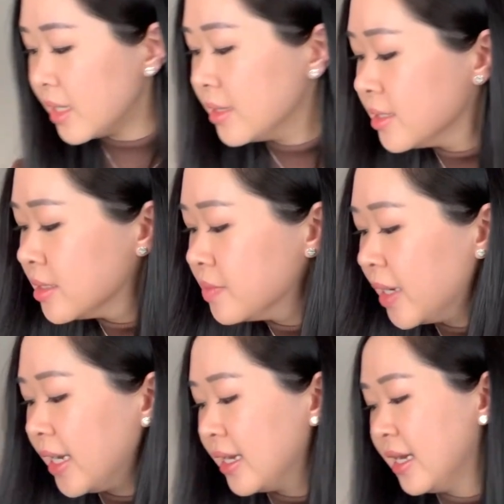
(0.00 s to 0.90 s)
This is
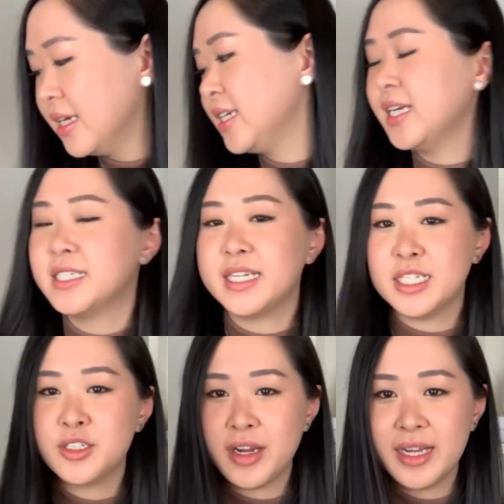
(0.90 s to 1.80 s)
my GHD
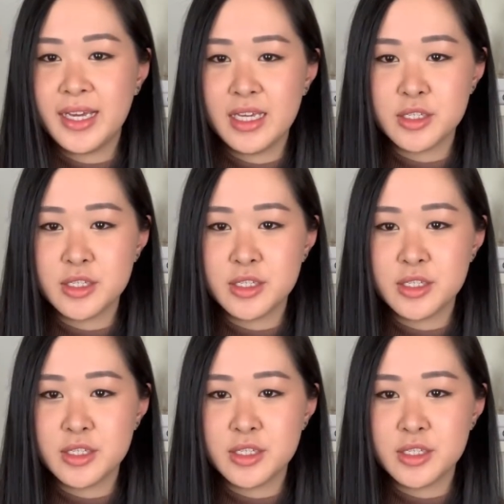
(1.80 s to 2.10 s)
straightener here.